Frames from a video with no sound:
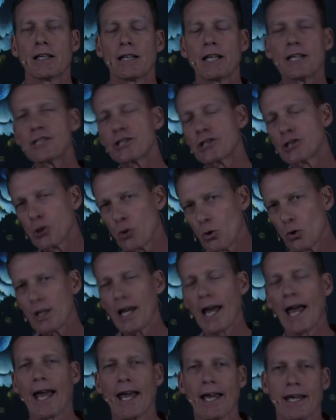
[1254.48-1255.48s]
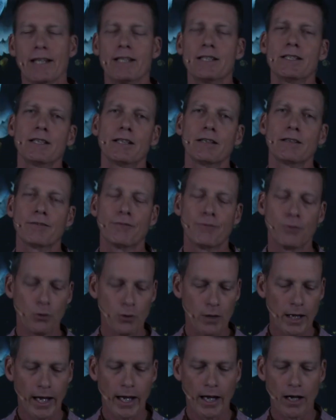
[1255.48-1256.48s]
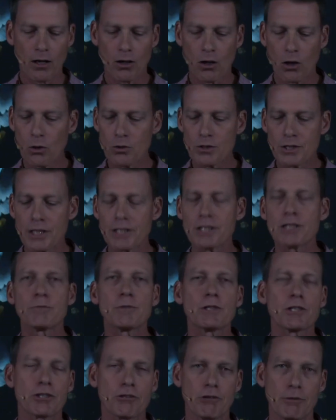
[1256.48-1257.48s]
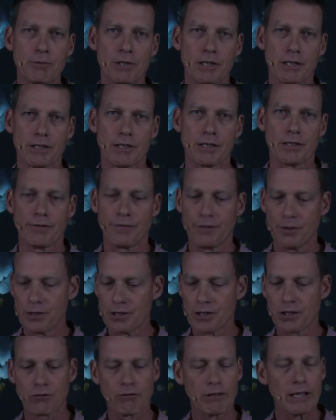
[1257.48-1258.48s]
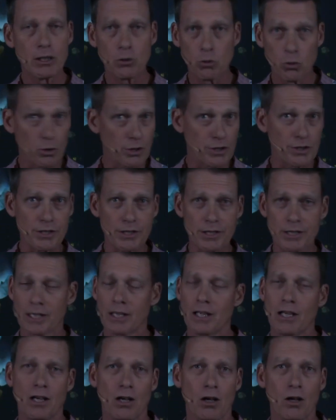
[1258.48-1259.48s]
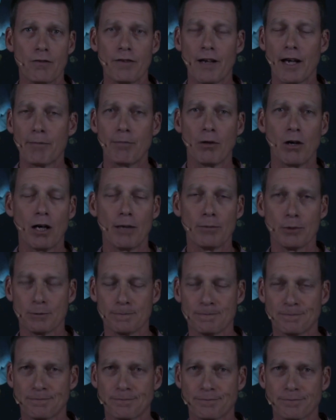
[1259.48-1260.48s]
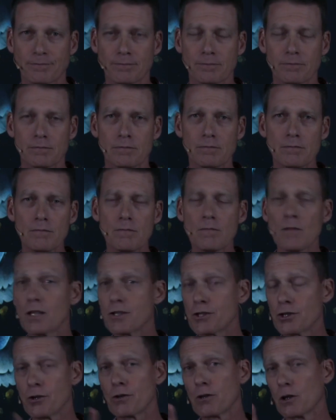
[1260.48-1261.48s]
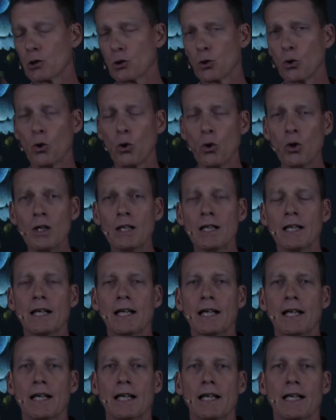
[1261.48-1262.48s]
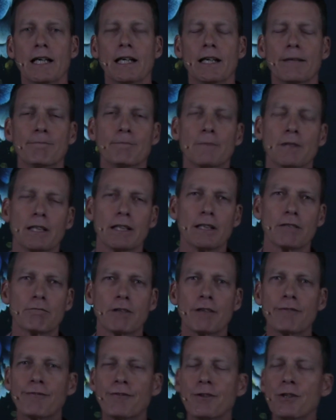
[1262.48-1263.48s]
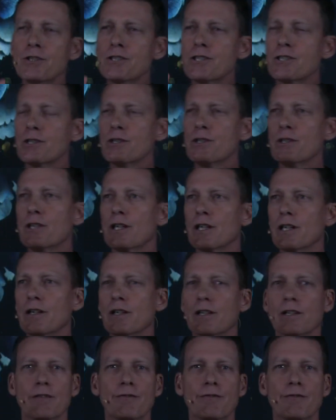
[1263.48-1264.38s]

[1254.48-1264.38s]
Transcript: That's shorthand for our Old Testament scriptures, the first three quarters of our Bible. So the law refers to the